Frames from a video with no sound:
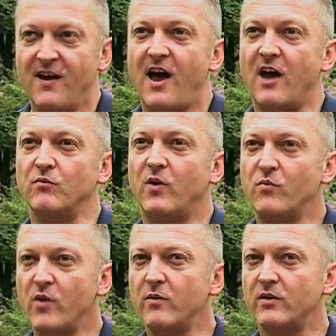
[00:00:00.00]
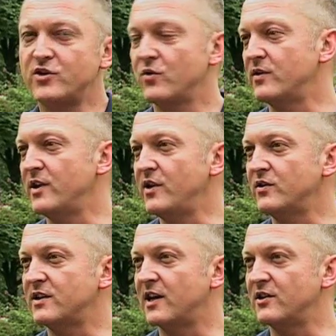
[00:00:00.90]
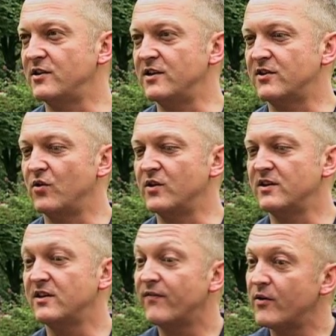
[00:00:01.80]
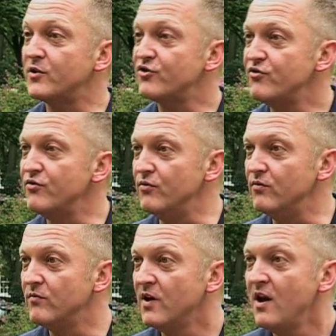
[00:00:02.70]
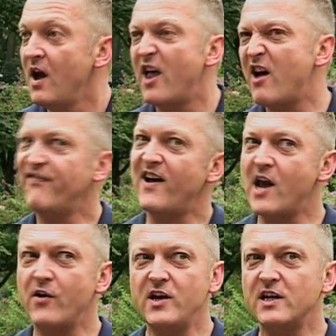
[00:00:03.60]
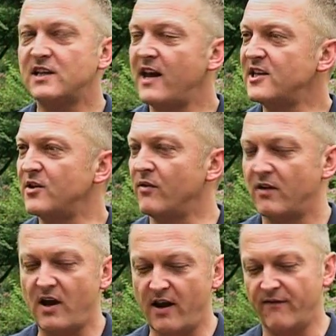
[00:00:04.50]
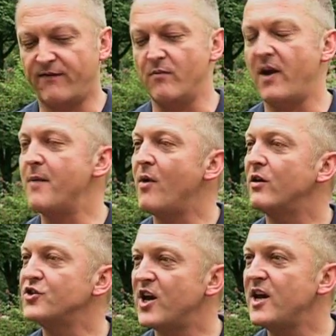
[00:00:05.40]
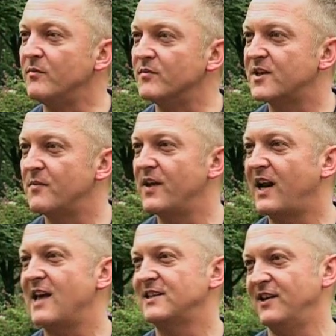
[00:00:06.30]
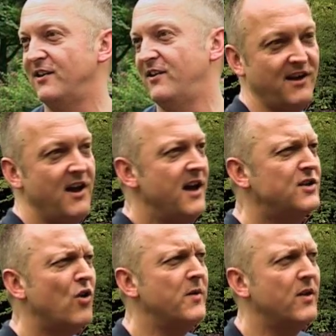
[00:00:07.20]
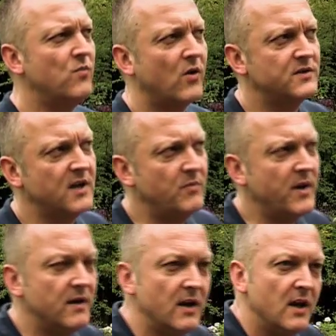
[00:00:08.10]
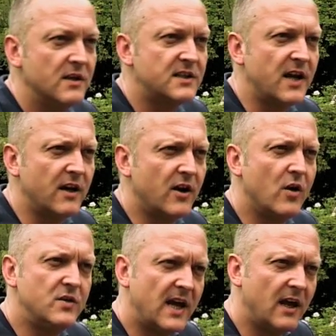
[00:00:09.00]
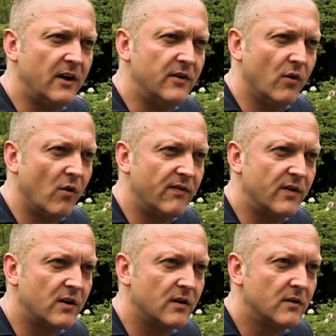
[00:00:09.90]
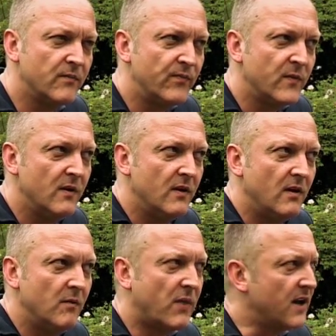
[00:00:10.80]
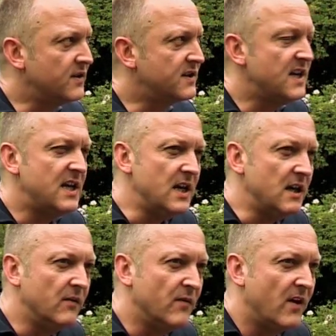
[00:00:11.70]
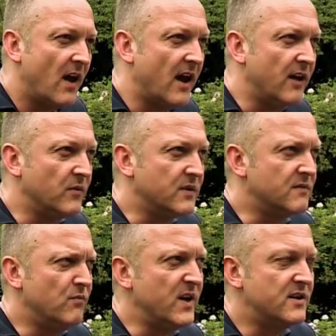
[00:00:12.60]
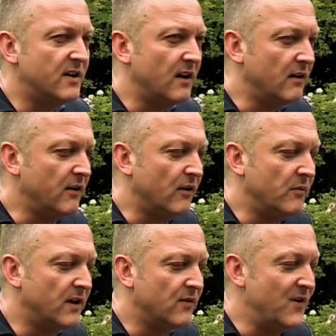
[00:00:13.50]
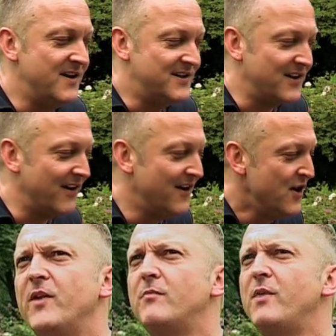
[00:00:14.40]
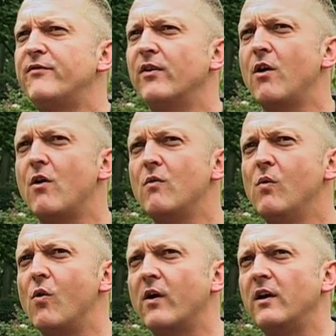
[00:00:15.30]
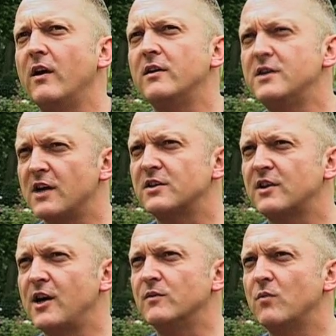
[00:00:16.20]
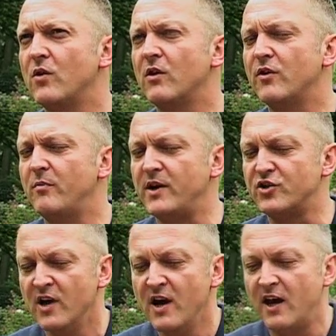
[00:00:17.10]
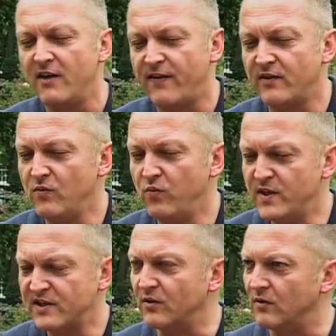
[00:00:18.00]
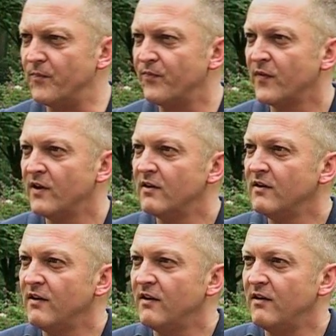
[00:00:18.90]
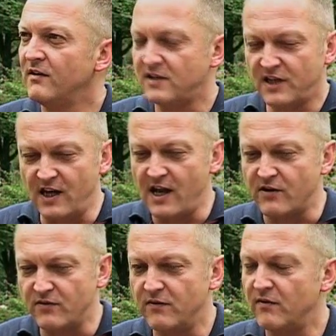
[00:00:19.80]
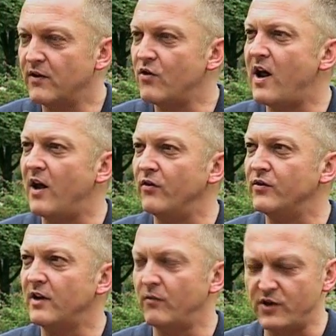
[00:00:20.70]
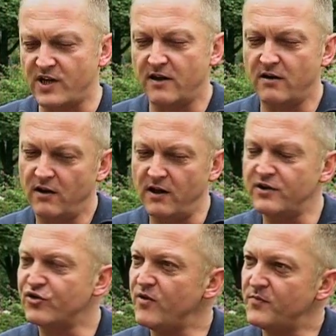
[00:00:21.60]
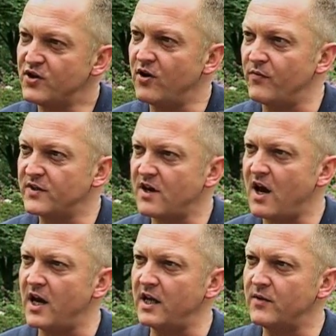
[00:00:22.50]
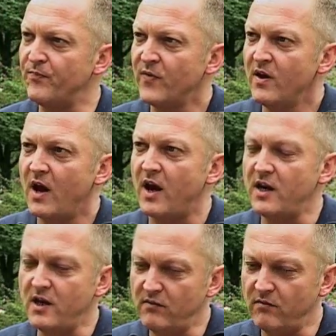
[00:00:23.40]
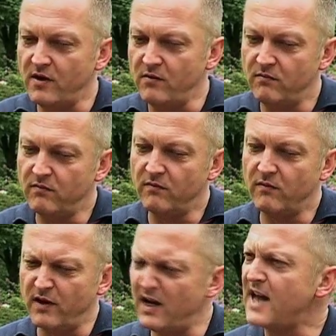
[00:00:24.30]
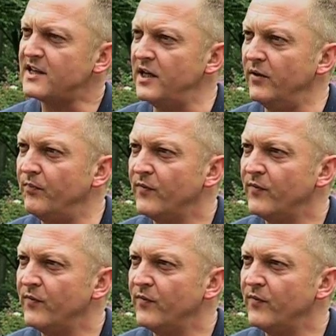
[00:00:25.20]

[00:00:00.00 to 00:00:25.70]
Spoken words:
And when we were children, he used to tell us these stories as if they were true. And I found out years later, from M.R. James, some of the classic, he told me that once he'd been staying in a hotel in Norfolk by the sea, and it was winter, you know, middle of winter. He'd been for a long walk, and at dusk he was walking on the beach, and he found a whistle sticking out of the ground, which had an inscription on the side, and he in Latin,